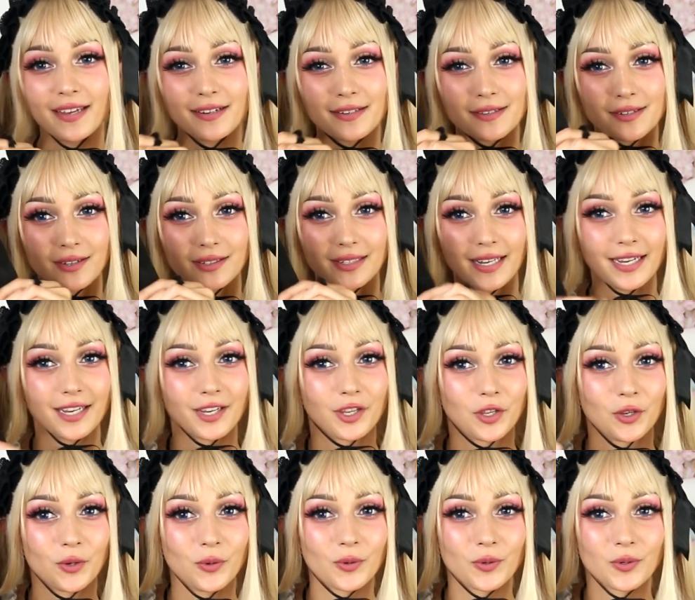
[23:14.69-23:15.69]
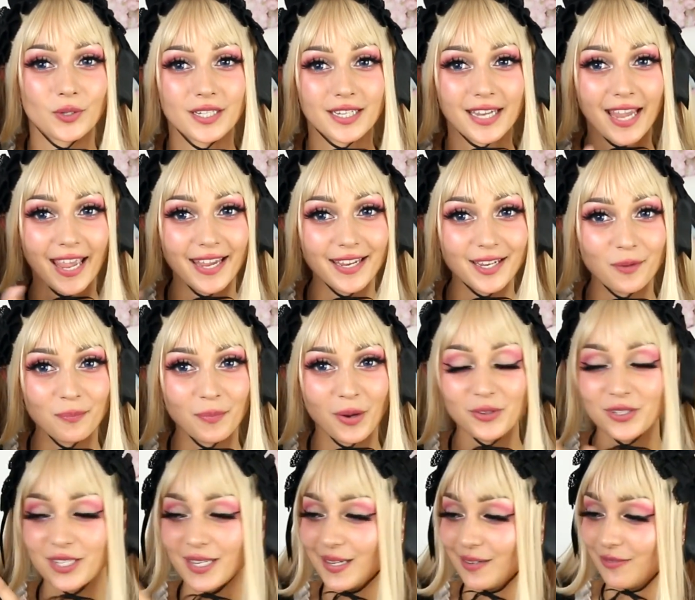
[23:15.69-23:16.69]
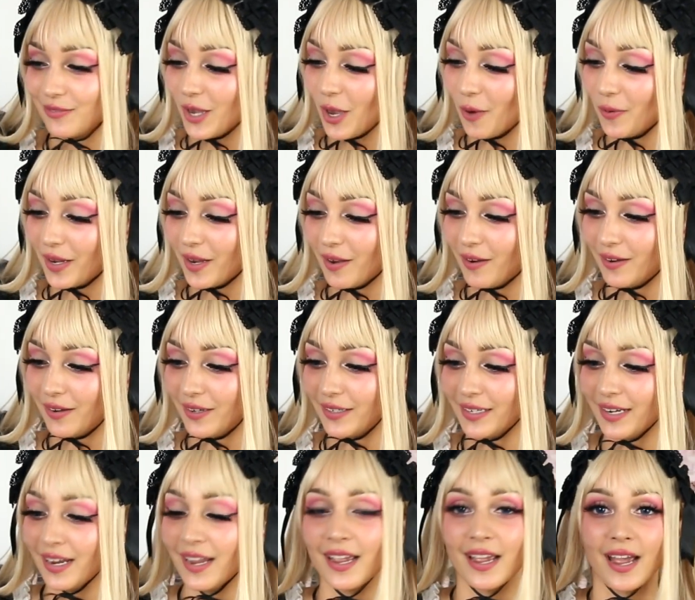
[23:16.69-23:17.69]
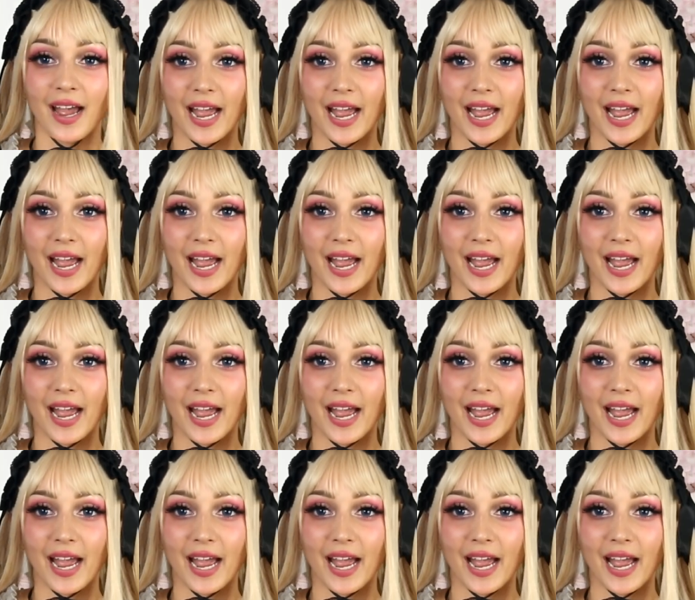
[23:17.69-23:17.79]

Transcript: and it's got like a cute cake motif going on.